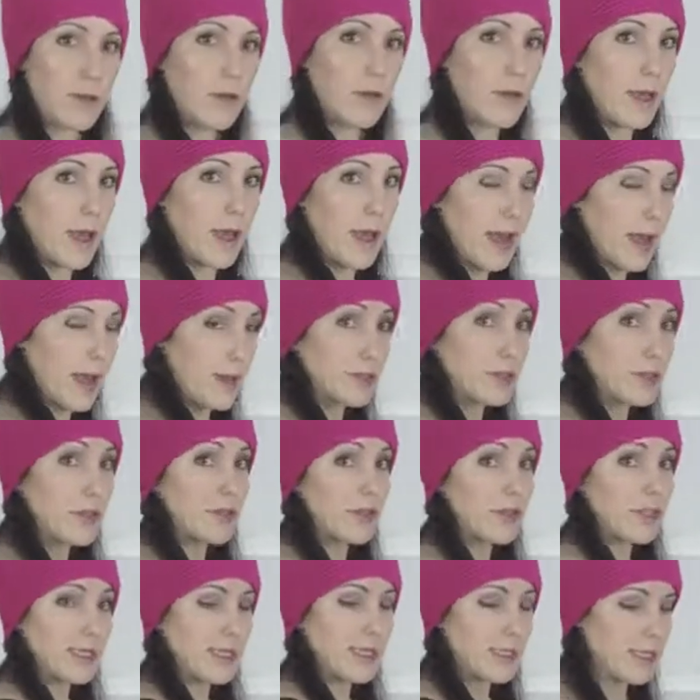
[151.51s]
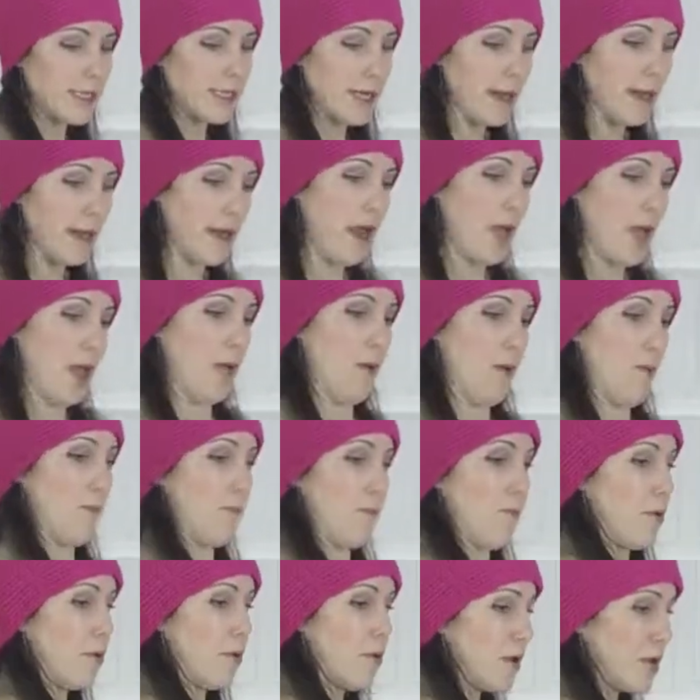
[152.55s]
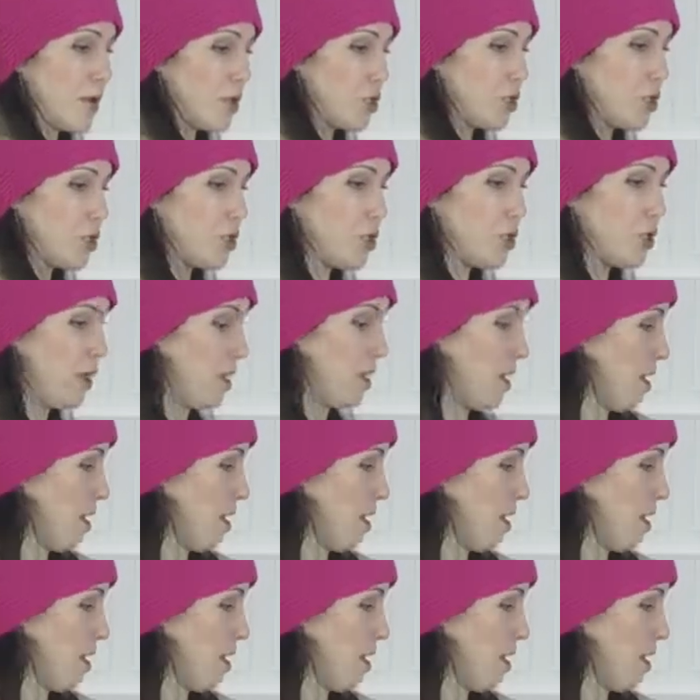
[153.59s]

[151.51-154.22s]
Okay, I'll turn to this side. Push,